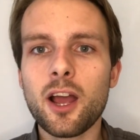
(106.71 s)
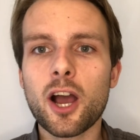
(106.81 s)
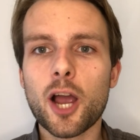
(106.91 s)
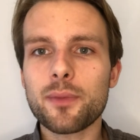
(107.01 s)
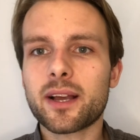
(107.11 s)

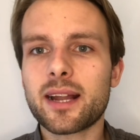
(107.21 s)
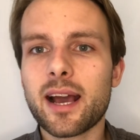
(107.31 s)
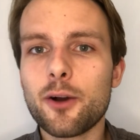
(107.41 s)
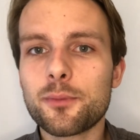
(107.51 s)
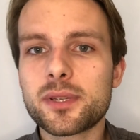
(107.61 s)
Hope that kind of
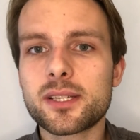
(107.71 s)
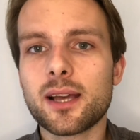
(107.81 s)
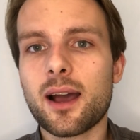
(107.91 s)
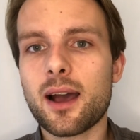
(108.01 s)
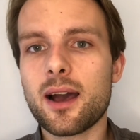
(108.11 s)
helps.
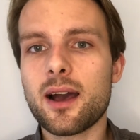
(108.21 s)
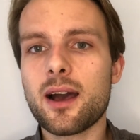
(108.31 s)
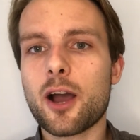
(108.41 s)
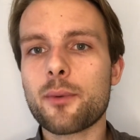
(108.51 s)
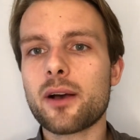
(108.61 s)

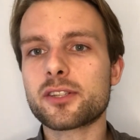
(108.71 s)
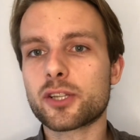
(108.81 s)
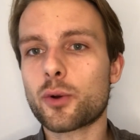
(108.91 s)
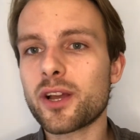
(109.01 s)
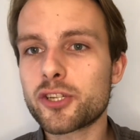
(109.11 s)
Hope it answers the
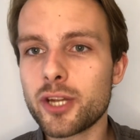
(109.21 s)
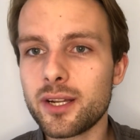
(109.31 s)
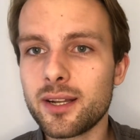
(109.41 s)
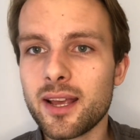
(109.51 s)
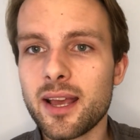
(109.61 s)

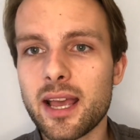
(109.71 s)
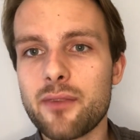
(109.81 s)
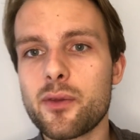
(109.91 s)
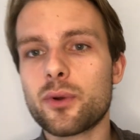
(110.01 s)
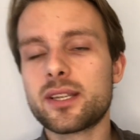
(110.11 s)
question.
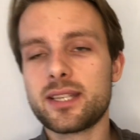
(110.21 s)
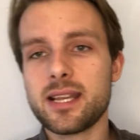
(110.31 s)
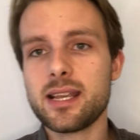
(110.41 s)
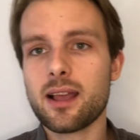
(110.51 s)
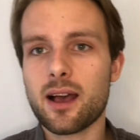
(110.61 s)
If you want to
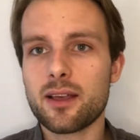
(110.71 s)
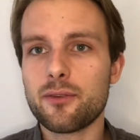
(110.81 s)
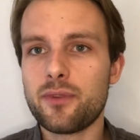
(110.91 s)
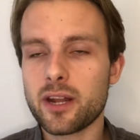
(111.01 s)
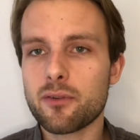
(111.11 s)
see the
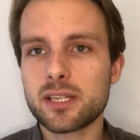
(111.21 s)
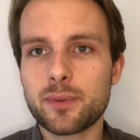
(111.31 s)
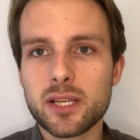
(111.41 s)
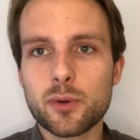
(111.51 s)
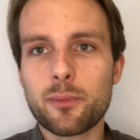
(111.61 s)
video
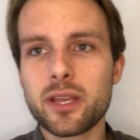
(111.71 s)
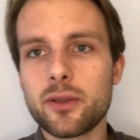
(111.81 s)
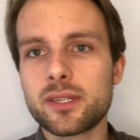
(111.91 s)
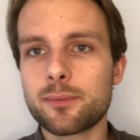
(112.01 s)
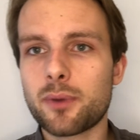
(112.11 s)
recipes, we'll be
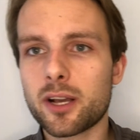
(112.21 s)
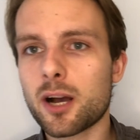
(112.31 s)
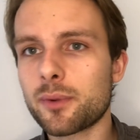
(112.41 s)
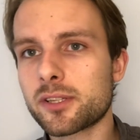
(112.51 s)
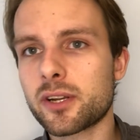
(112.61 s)
using
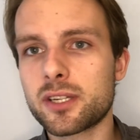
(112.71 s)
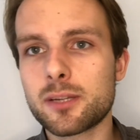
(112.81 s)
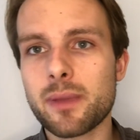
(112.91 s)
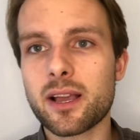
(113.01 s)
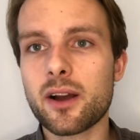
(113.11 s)
bicarbonate soda
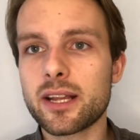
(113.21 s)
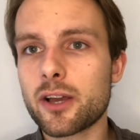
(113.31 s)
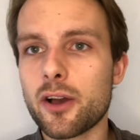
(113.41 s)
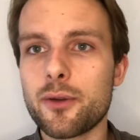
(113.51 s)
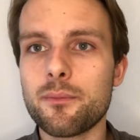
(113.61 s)
to make
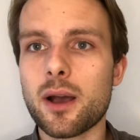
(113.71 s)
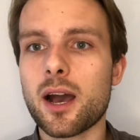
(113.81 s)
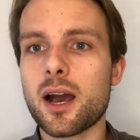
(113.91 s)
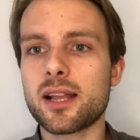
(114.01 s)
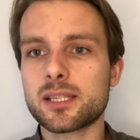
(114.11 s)
honeycomb
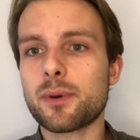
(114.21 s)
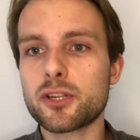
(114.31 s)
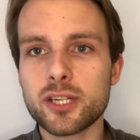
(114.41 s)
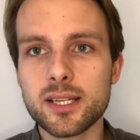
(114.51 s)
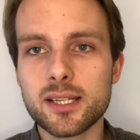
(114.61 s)
and
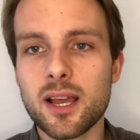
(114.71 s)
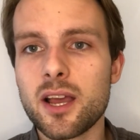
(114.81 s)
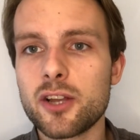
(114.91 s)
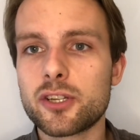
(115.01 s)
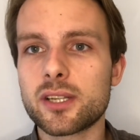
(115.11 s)
sponges,
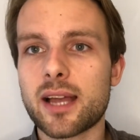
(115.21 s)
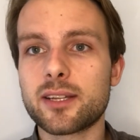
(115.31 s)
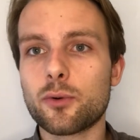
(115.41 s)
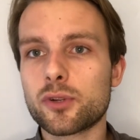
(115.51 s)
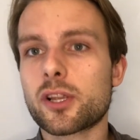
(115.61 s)

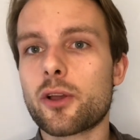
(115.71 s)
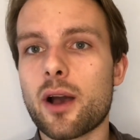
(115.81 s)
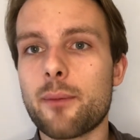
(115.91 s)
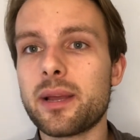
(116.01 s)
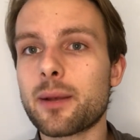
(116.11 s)
and
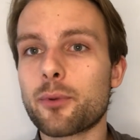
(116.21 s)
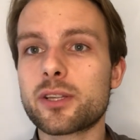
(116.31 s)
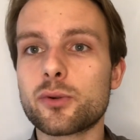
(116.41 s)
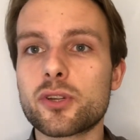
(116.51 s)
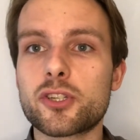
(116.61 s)
also peanut
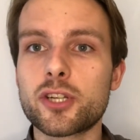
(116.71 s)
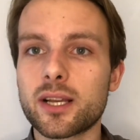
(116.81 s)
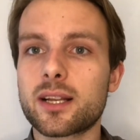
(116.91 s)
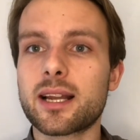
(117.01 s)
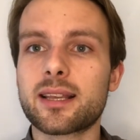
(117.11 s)
brittle. Just
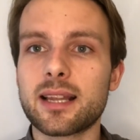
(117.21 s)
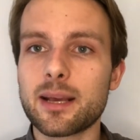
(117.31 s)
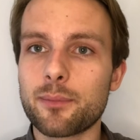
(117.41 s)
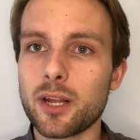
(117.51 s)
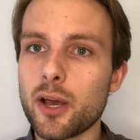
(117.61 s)
click the
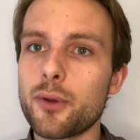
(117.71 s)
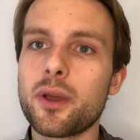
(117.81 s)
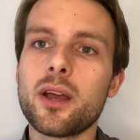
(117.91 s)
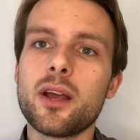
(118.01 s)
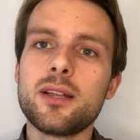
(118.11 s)
link below
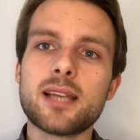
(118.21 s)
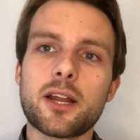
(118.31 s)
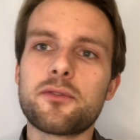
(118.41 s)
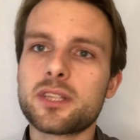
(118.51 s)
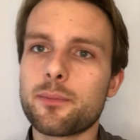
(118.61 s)
to head
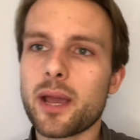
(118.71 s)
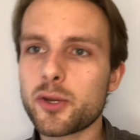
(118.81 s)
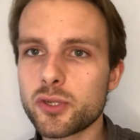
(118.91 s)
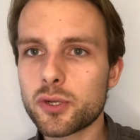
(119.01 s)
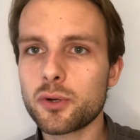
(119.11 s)
over to the
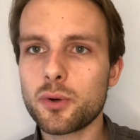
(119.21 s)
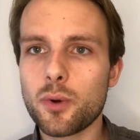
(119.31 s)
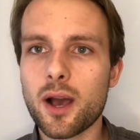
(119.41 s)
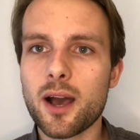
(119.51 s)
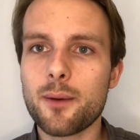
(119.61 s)
pastry
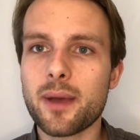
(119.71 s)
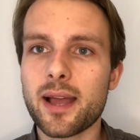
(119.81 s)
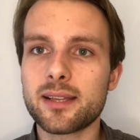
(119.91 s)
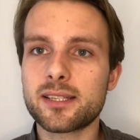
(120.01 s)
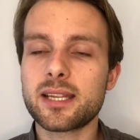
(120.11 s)
school
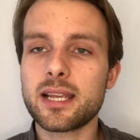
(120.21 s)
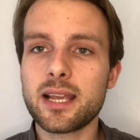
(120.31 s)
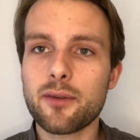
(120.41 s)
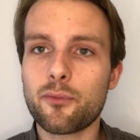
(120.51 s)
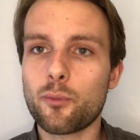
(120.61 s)
and
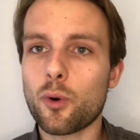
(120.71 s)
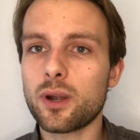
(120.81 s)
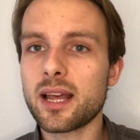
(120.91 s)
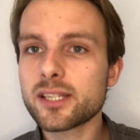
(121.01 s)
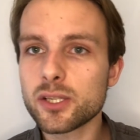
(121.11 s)
see what
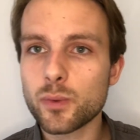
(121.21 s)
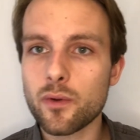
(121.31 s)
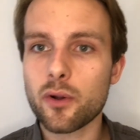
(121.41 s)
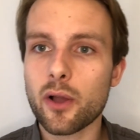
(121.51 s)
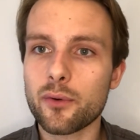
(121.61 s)
lessons we've
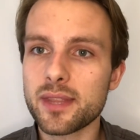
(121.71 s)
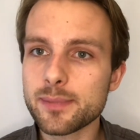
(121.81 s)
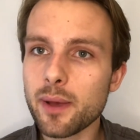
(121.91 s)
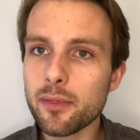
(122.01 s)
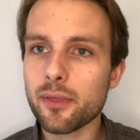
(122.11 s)
got going on
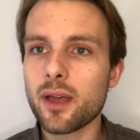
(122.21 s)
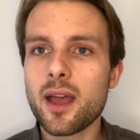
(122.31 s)
this month.